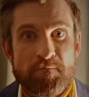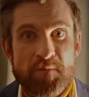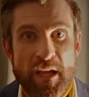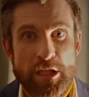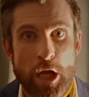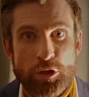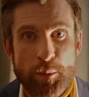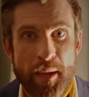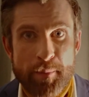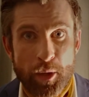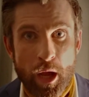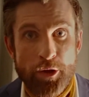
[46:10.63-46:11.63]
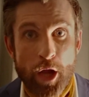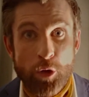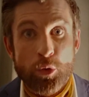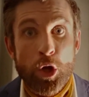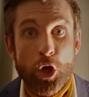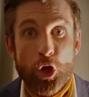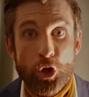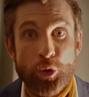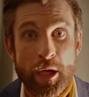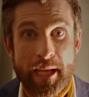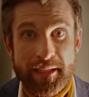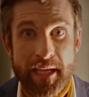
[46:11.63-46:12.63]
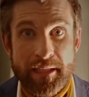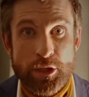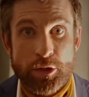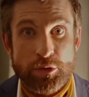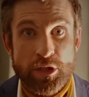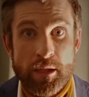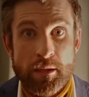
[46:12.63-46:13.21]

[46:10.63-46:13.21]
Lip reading: There's loads of people I know who collect tattoos